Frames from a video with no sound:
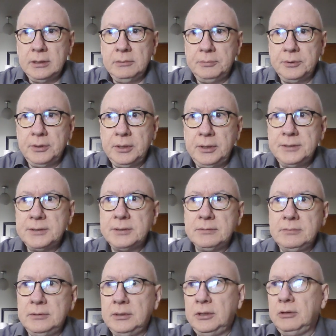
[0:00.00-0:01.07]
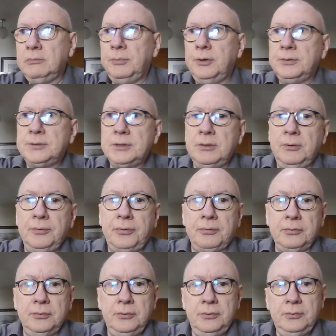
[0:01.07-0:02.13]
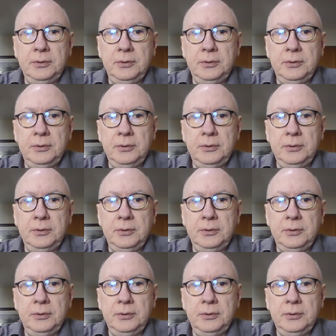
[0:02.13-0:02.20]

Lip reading: police in their boats go through,